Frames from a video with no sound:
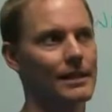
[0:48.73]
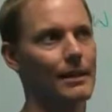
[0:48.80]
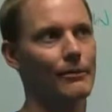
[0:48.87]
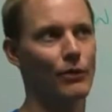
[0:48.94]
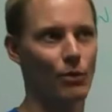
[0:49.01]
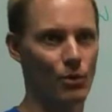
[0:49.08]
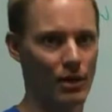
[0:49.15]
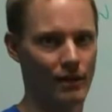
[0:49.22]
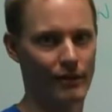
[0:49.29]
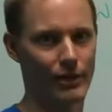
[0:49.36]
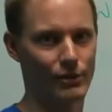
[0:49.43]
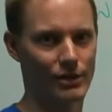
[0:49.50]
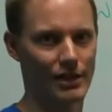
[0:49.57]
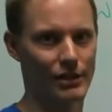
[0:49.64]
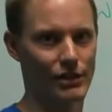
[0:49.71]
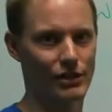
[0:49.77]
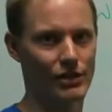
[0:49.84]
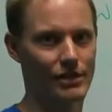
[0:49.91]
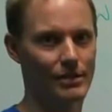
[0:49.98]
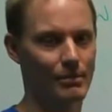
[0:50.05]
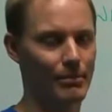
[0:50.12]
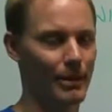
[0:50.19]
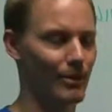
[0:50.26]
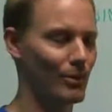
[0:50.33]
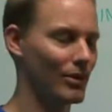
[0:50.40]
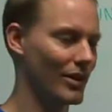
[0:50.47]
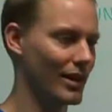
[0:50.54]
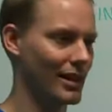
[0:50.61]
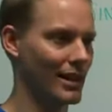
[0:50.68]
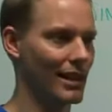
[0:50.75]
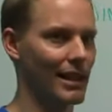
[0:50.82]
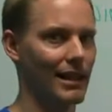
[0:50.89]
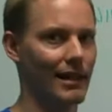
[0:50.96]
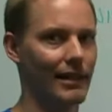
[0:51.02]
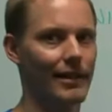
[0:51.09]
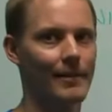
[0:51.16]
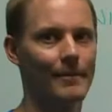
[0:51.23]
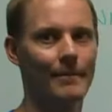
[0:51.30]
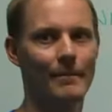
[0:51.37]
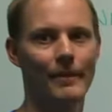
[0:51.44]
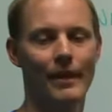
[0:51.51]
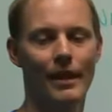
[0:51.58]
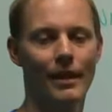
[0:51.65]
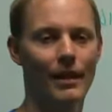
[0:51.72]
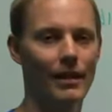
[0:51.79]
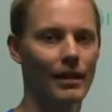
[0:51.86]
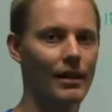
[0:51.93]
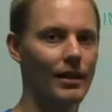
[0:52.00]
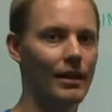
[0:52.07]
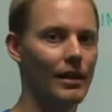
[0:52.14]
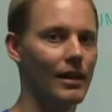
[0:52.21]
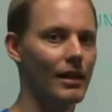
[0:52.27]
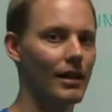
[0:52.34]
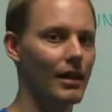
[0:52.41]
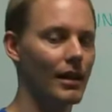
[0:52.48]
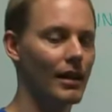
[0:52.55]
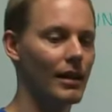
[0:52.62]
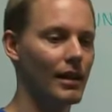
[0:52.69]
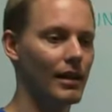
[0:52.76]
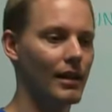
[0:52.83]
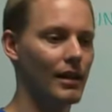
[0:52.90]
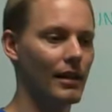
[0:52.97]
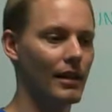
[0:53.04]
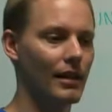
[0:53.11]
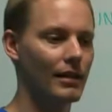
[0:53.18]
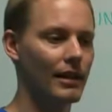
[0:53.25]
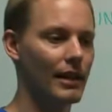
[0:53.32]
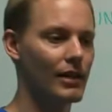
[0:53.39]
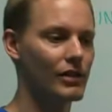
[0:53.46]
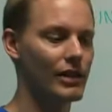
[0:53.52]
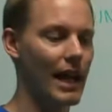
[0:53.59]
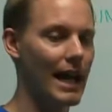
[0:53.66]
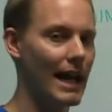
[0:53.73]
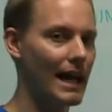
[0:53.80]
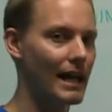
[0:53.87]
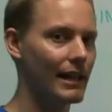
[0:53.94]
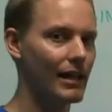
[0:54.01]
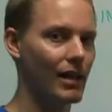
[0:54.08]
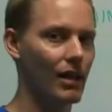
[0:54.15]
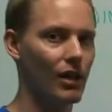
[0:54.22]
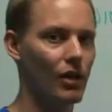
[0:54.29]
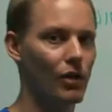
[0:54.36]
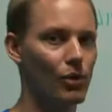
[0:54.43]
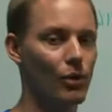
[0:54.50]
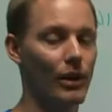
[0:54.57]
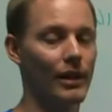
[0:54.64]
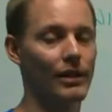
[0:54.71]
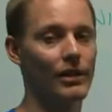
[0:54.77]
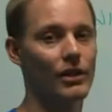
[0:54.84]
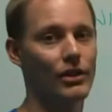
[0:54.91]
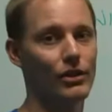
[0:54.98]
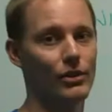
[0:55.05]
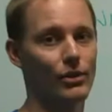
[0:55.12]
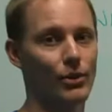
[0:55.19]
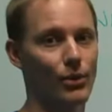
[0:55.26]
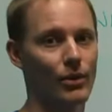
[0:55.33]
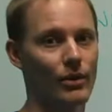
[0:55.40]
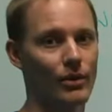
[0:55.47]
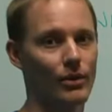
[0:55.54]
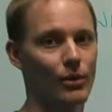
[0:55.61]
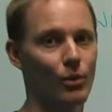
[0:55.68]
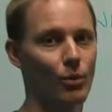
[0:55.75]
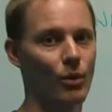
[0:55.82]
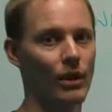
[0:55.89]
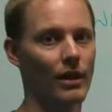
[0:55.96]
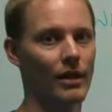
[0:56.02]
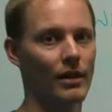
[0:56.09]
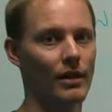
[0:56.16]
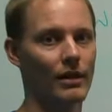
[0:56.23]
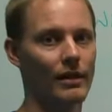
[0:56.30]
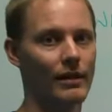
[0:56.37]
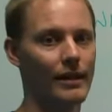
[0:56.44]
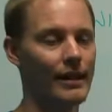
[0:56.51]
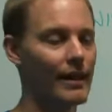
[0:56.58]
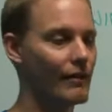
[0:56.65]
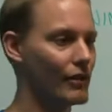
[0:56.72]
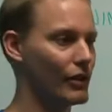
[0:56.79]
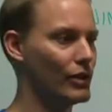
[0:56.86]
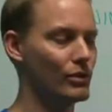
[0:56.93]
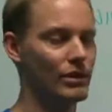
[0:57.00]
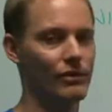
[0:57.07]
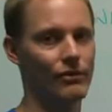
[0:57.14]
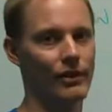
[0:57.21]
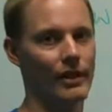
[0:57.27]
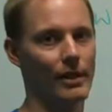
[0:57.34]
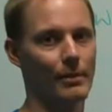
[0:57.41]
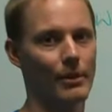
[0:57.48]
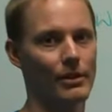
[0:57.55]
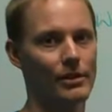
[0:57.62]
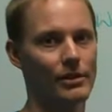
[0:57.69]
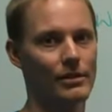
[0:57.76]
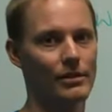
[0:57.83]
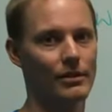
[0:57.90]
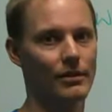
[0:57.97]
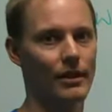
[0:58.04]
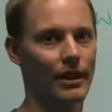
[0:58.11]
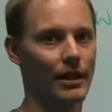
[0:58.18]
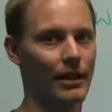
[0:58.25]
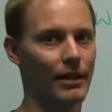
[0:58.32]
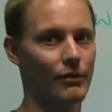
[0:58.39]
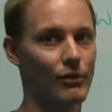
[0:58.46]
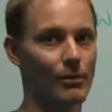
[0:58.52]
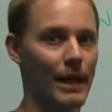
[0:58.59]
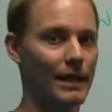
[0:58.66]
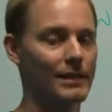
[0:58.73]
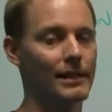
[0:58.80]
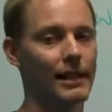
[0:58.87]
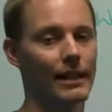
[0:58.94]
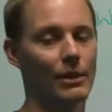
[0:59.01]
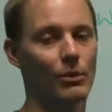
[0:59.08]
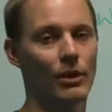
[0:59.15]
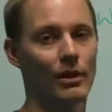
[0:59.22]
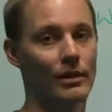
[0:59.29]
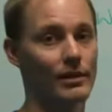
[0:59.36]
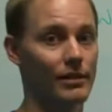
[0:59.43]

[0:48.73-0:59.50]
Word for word: except for one of those digits, but we'll get into that later. The letters I, O, and Q were never used in VIN numbers uh, from 1981